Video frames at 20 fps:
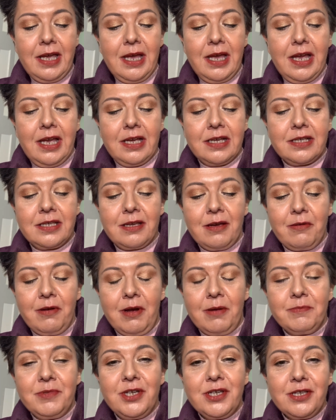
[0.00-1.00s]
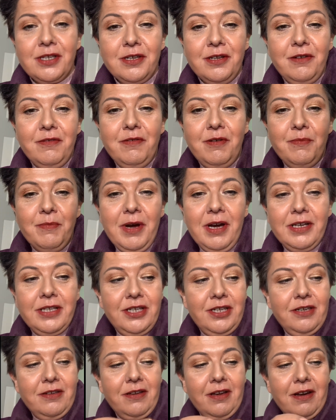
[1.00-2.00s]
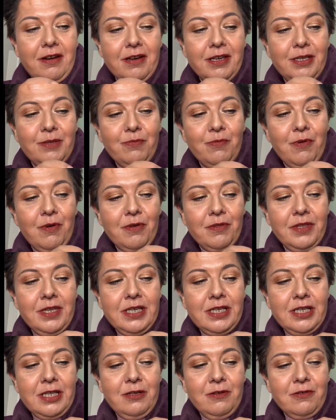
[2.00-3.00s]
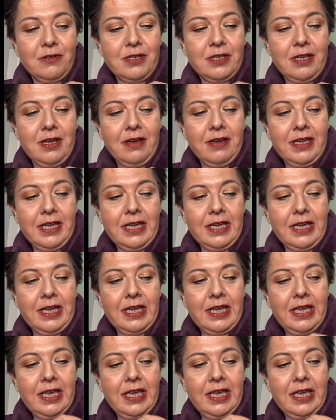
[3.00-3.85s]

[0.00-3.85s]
So I'm just going to remind you guys what this looks like.